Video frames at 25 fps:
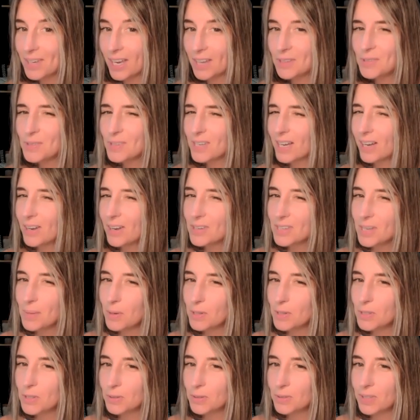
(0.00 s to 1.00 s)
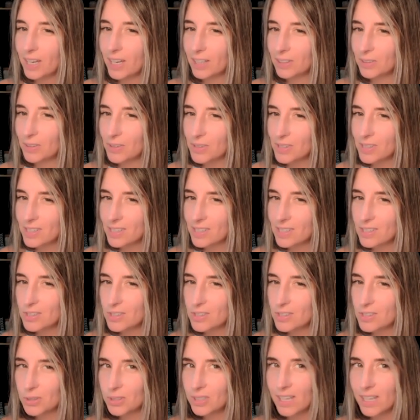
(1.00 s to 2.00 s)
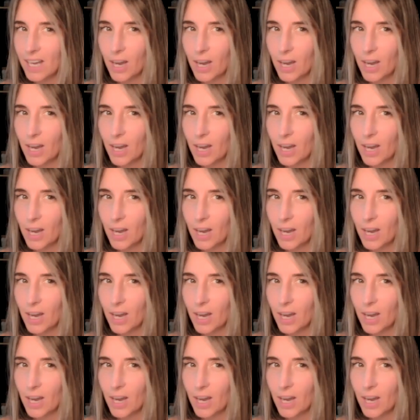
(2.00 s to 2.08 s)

Can you tell us about your diagnosis journey?